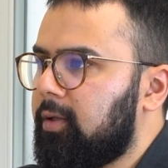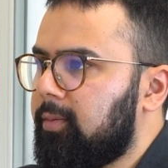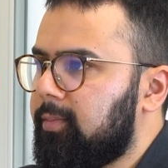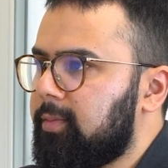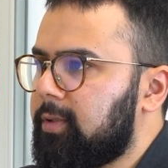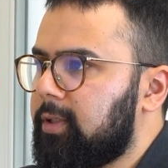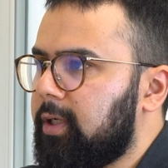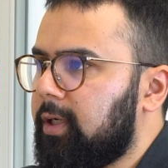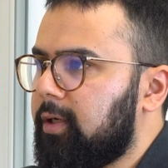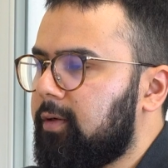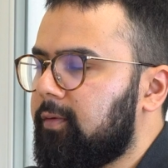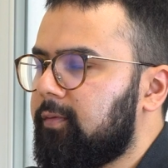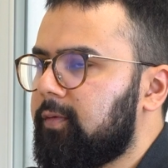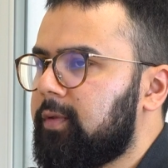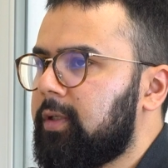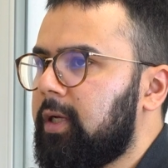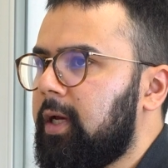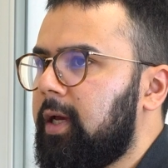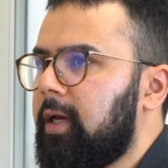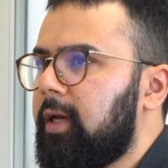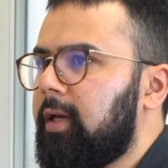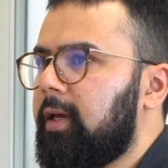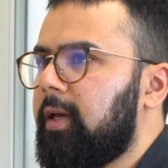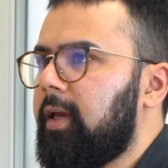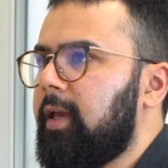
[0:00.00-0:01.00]
themselves
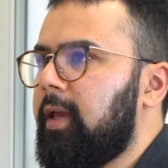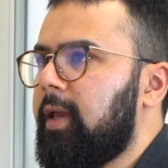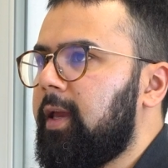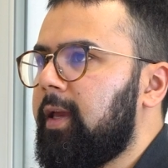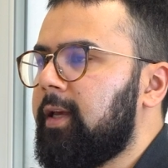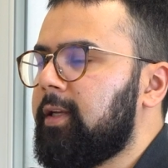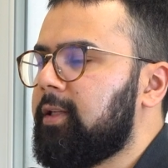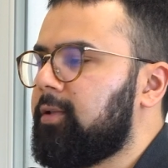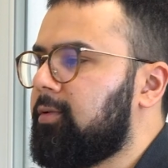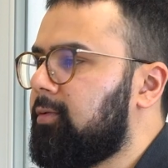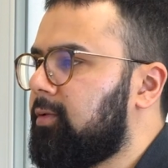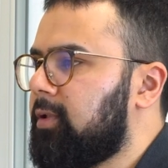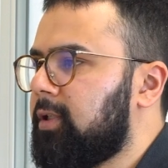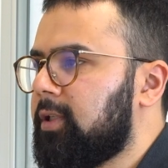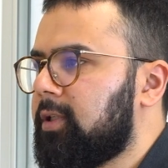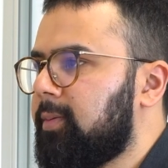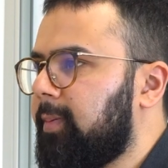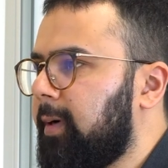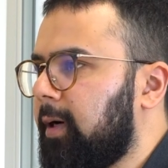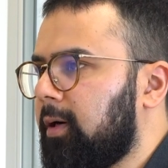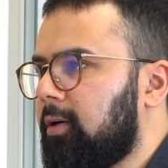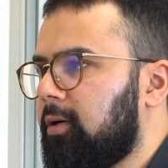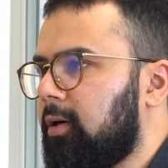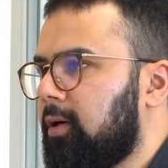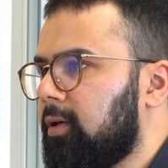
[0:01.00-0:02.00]
is just
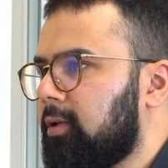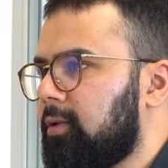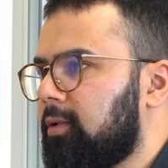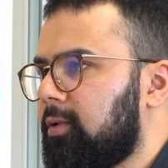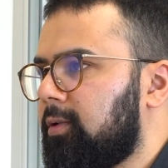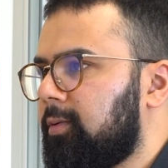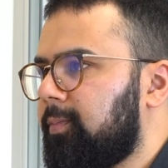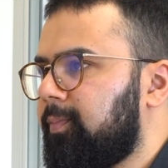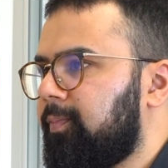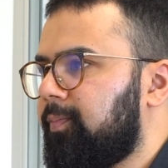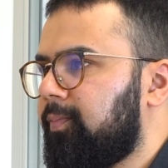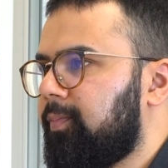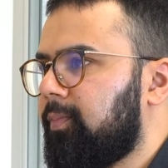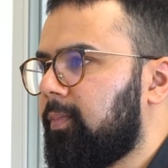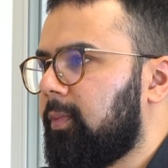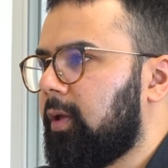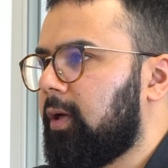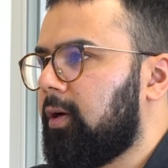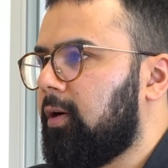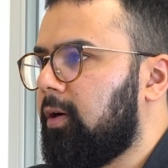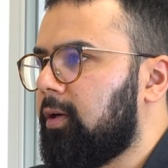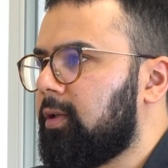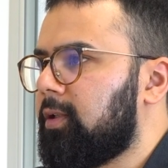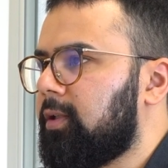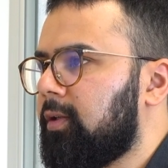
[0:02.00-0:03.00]
about
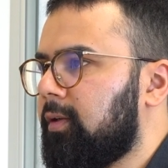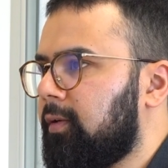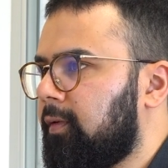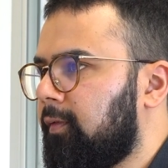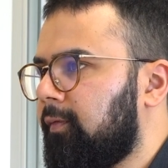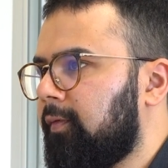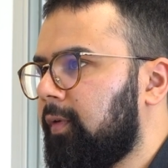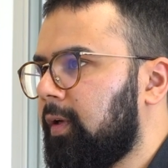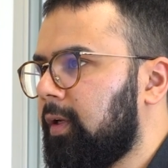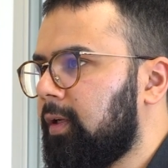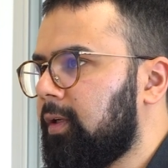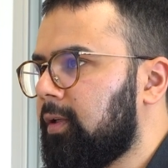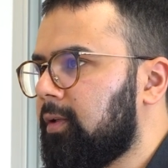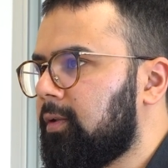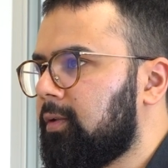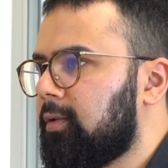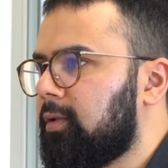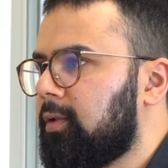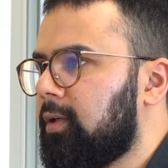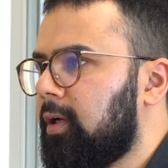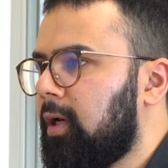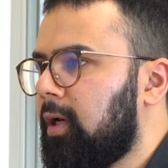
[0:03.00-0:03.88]
cost and convenience.